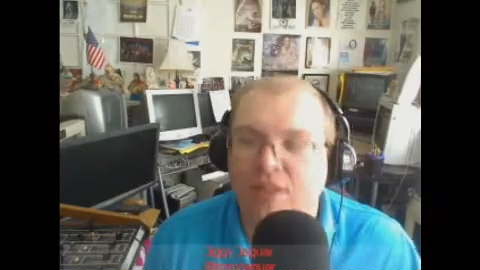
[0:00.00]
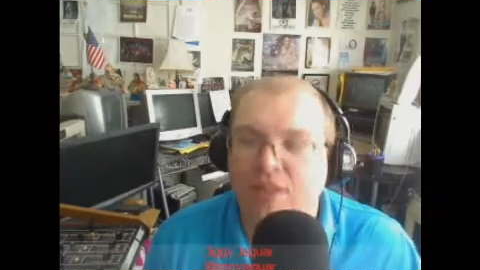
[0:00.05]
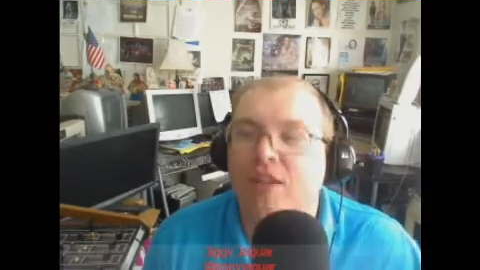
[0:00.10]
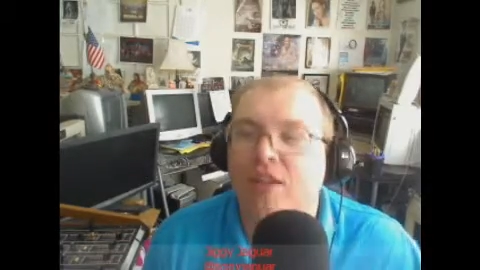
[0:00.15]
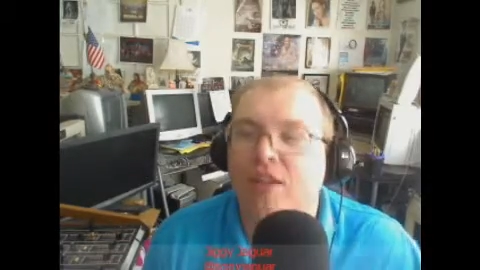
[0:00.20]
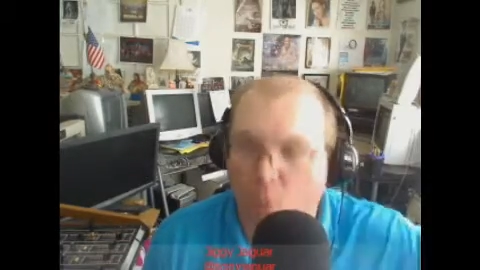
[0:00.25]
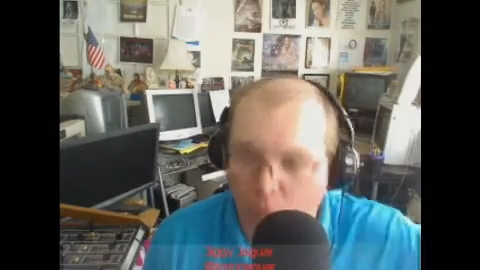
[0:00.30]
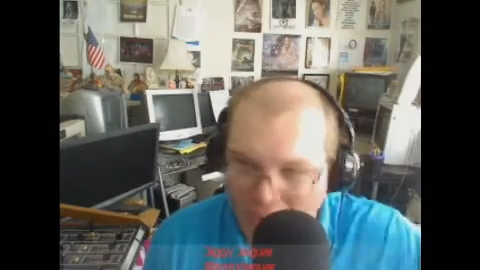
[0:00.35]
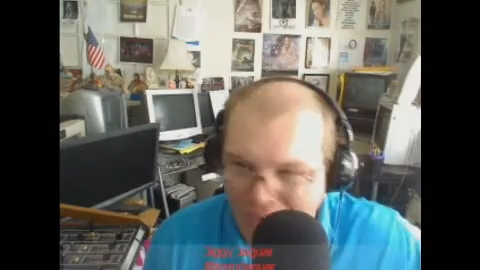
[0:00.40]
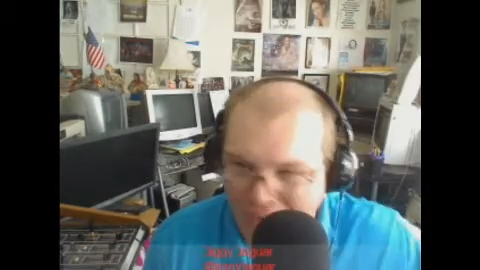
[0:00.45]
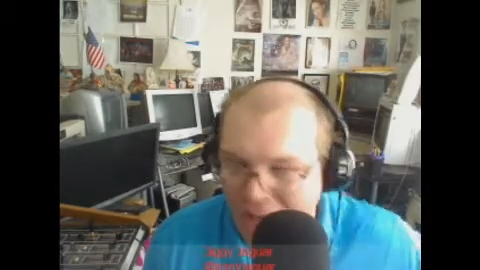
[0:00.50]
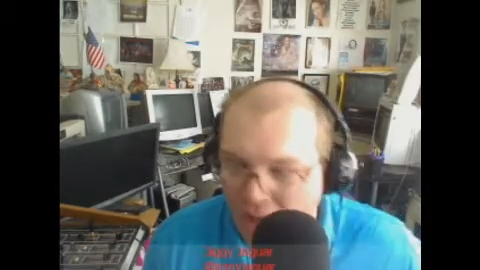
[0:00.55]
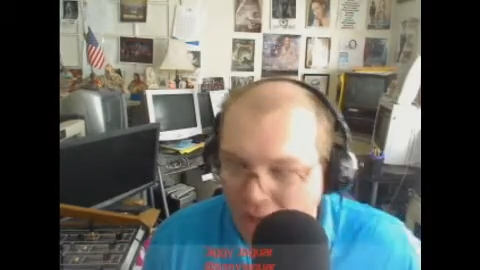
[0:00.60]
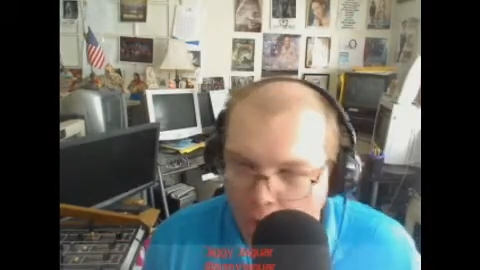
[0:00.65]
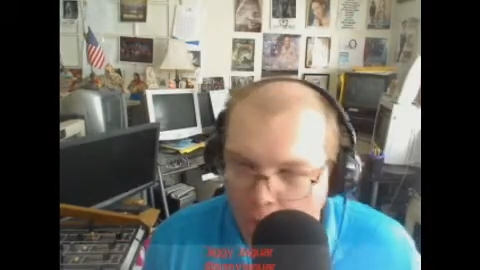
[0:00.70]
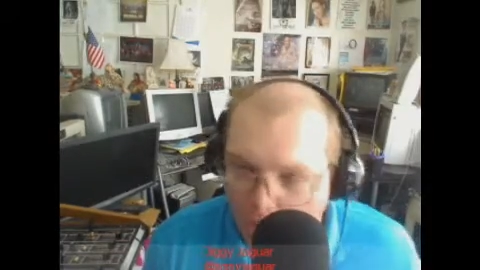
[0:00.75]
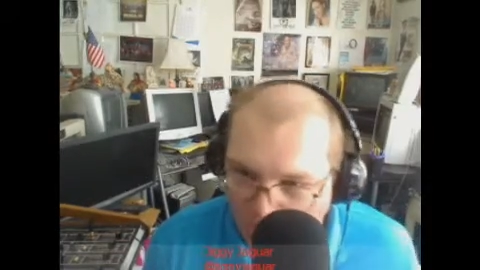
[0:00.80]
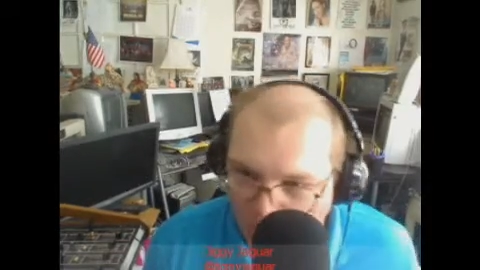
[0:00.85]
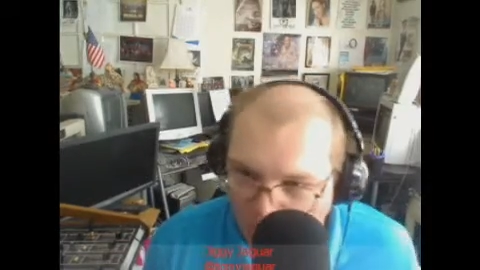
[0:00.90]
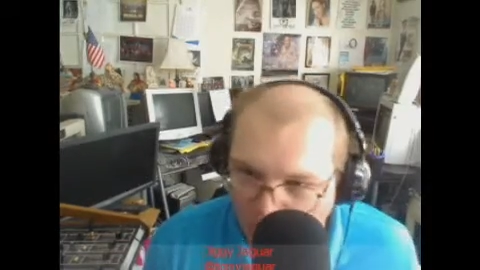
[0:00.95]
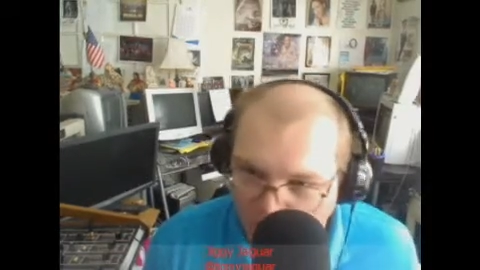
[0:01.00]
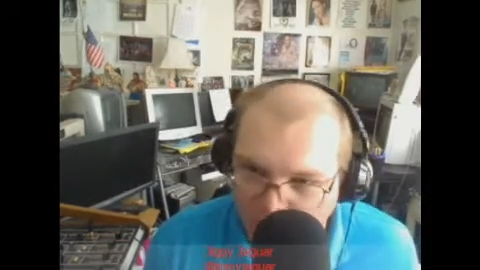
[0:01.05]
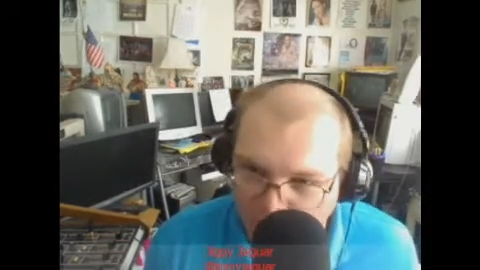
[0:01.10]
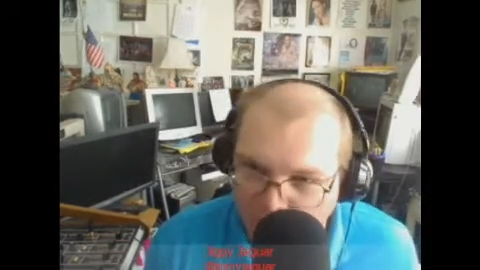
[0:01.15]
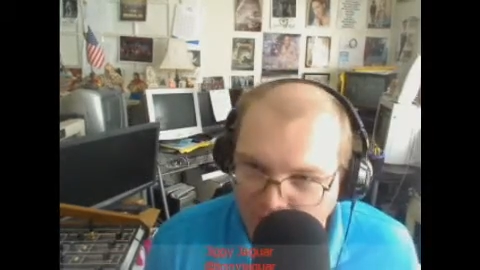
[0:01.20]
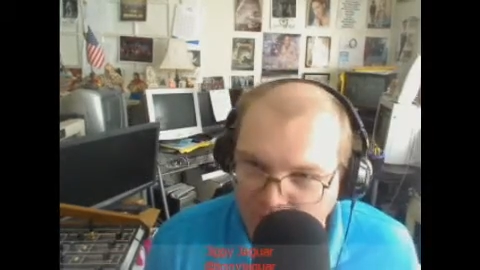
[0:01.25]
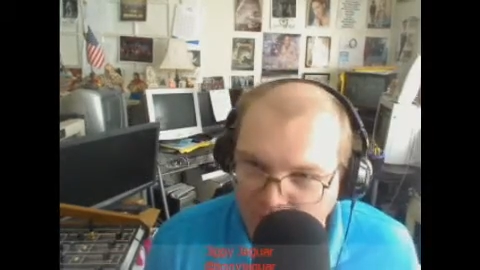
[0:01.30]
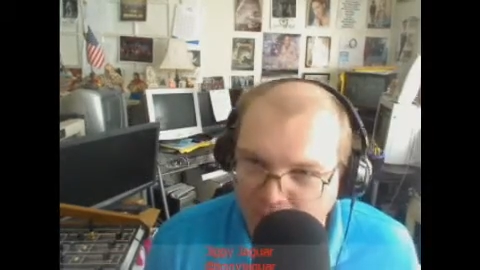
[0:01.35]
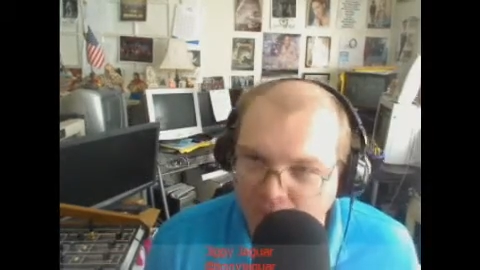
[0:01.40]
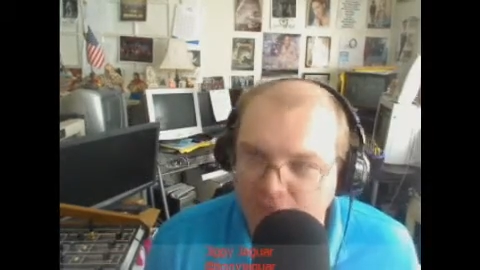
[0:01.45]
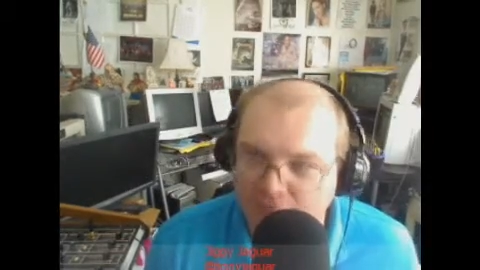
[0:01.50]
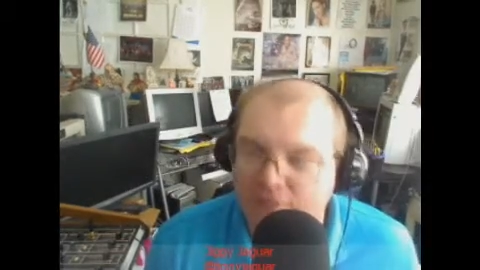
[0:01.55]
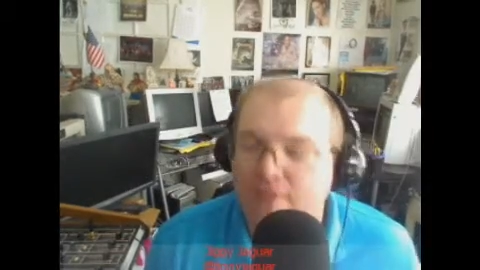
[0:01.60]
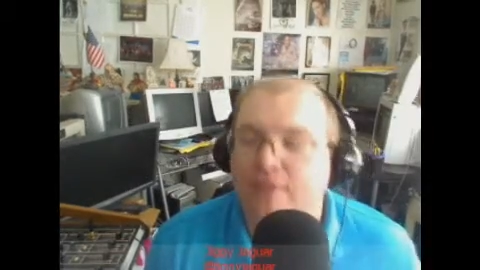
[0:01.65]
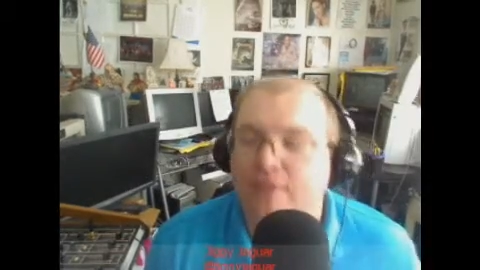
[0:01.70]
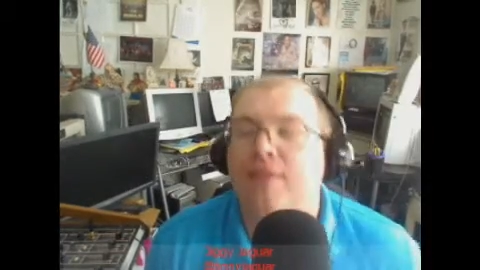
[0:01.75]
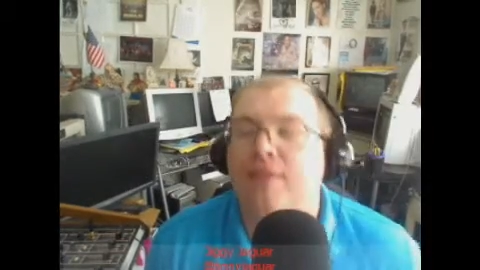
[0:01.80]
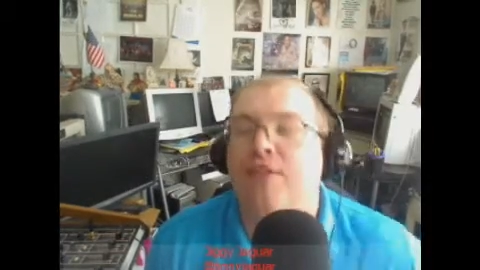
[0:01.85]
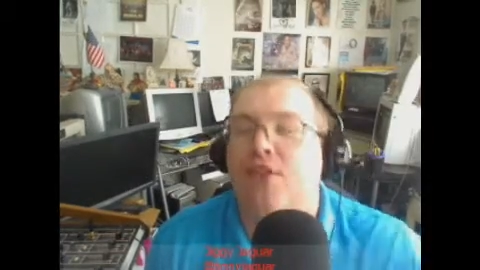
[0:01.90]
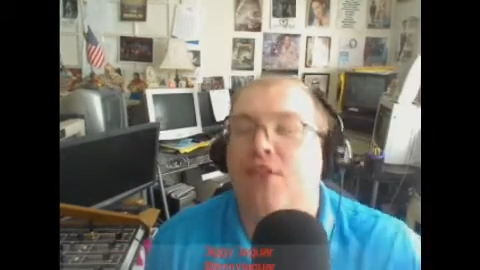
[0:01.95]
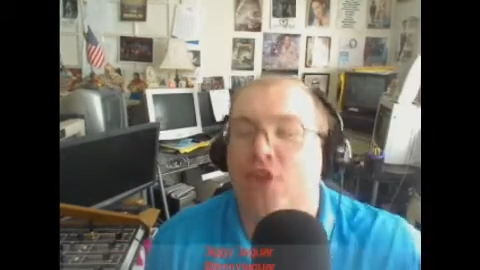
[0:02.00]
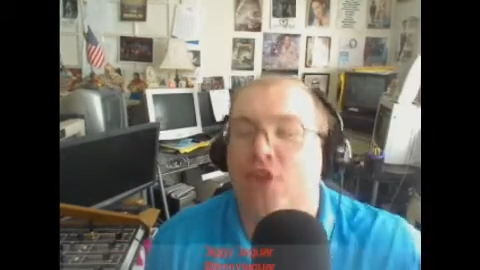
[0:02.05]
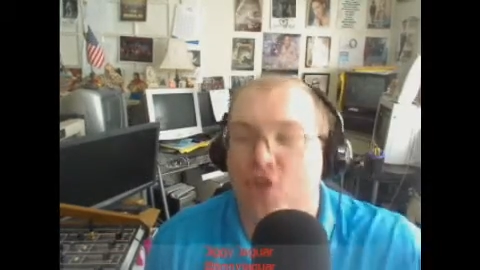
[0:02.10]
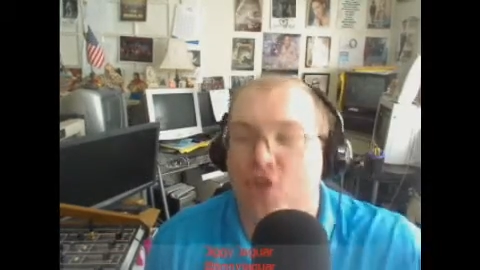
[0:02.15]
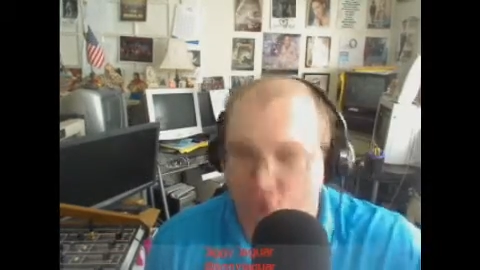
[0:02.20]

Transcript: the radio part of it, the